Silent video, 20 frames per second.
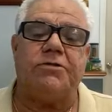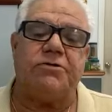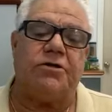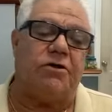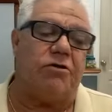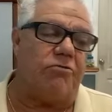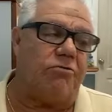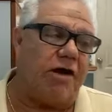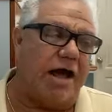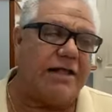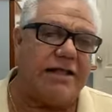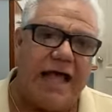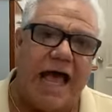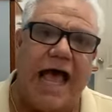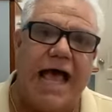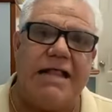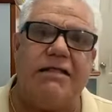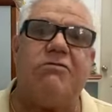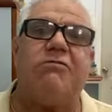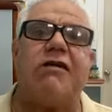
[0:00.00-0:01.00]
So the right
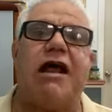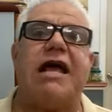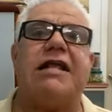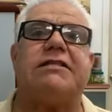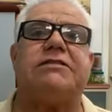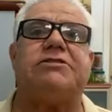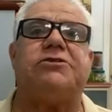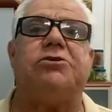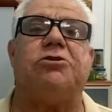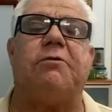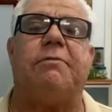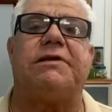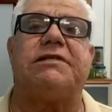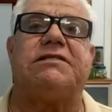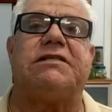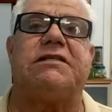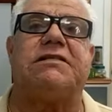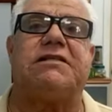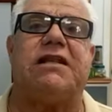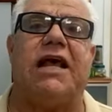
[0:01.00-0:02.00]
hand grants you the
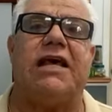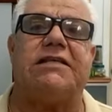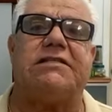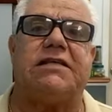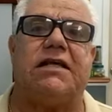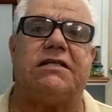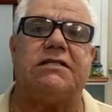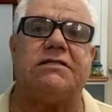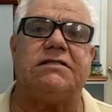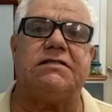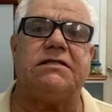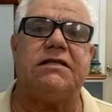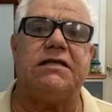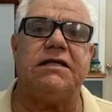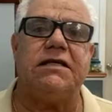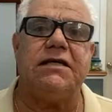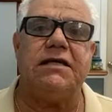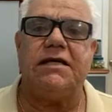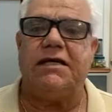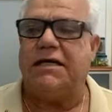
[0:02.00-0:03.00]
business license,
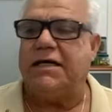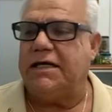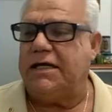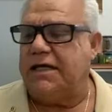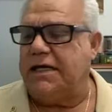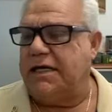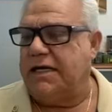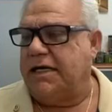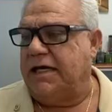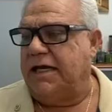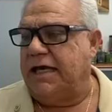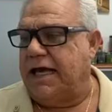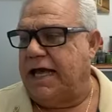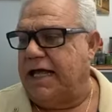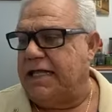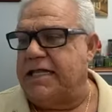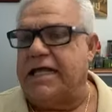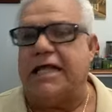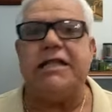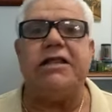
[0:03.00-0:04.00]

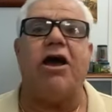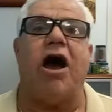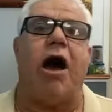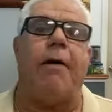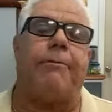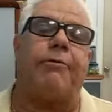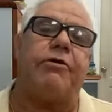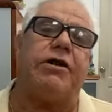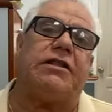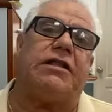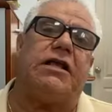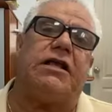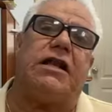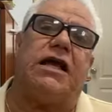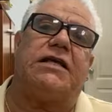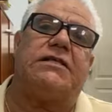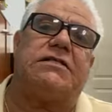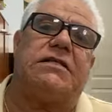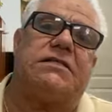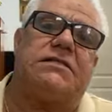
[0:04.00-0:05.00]
and then the operating
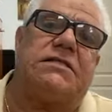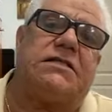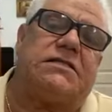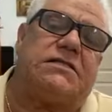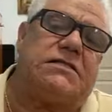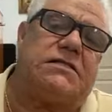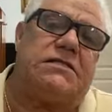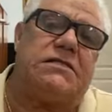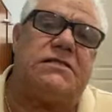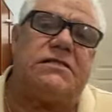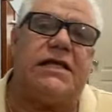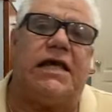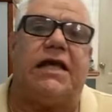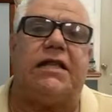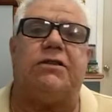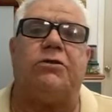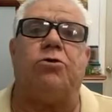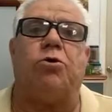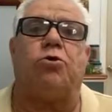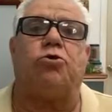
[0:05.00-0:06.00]
license is
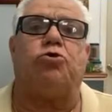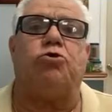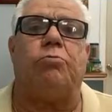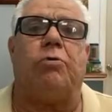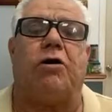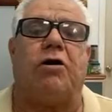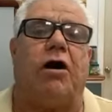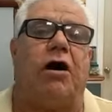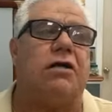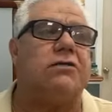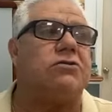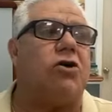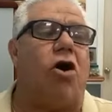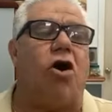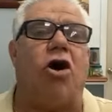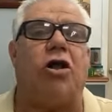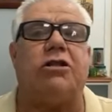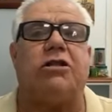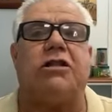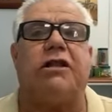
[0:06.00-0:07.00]
said no to because
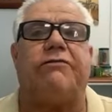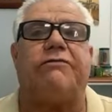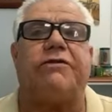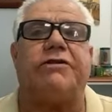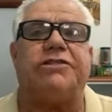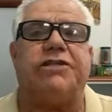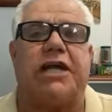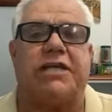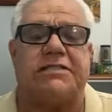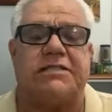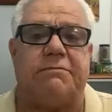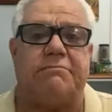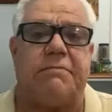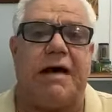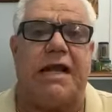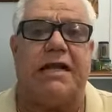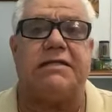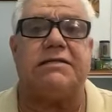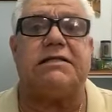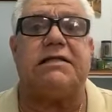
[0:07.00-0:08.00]
all the different checks and
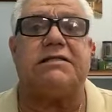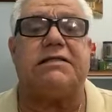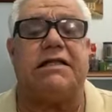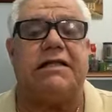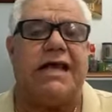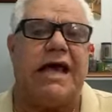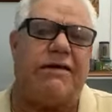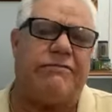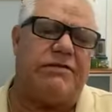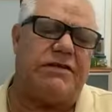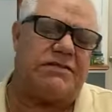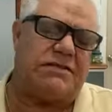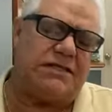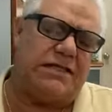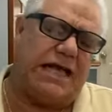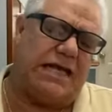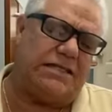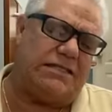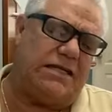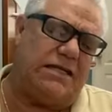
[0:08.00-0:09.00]
balances. And they have this
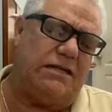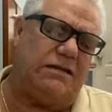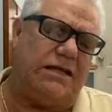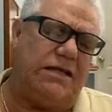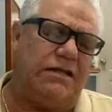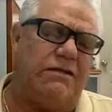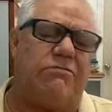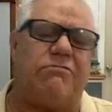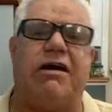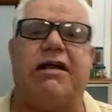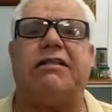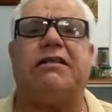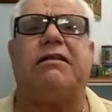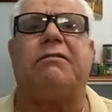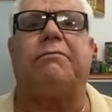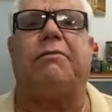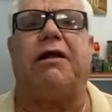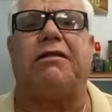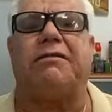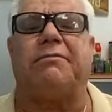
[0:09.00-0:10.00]
nice little thing they write at
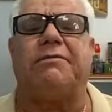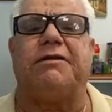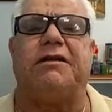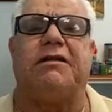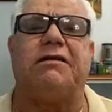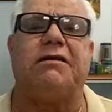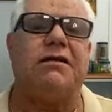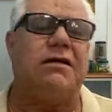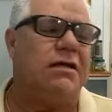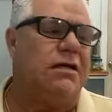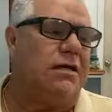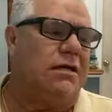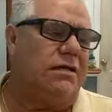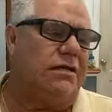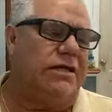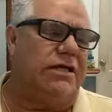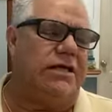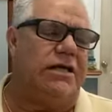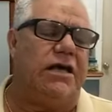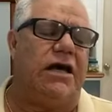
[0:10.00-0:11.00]
the bottom of the,
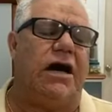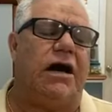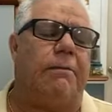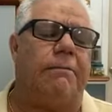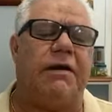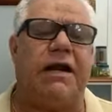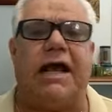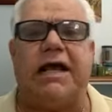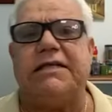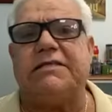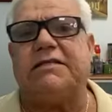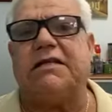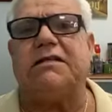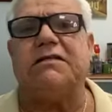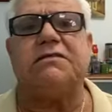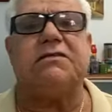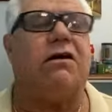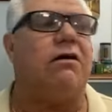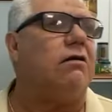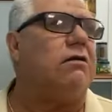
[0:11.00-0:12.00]
the um,
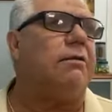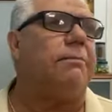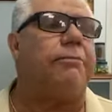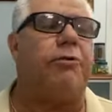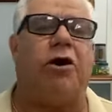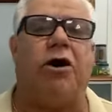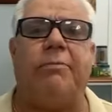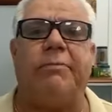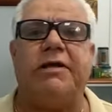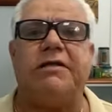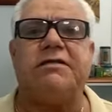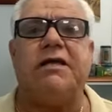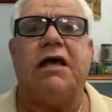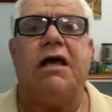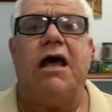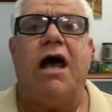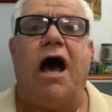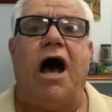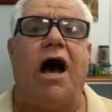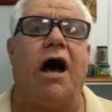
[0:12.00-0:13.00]
license or the permit.
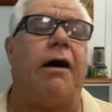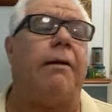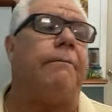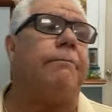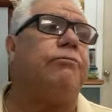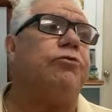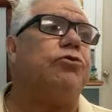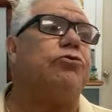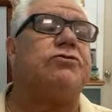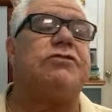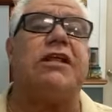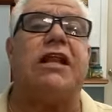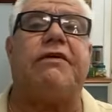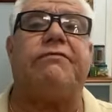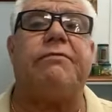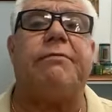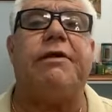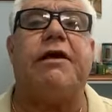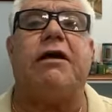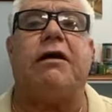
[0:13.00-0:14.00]
Um, you still
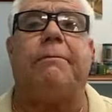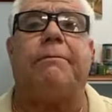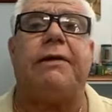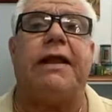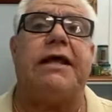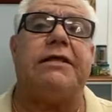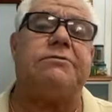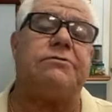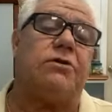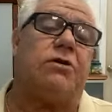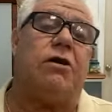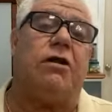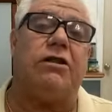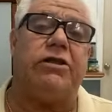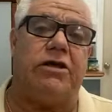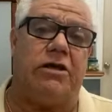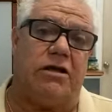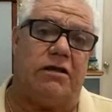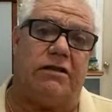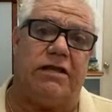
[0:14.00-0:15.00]
have to be in compliance with
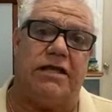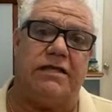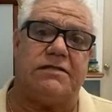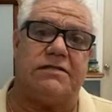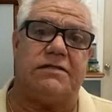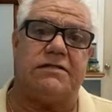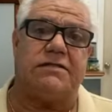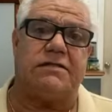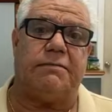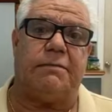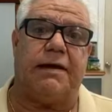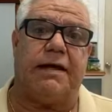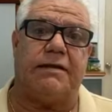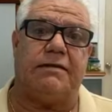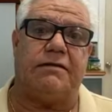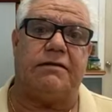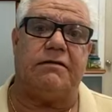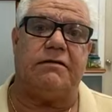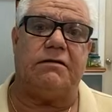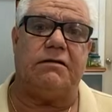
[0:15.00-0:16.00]
all the other things in St. Maarten.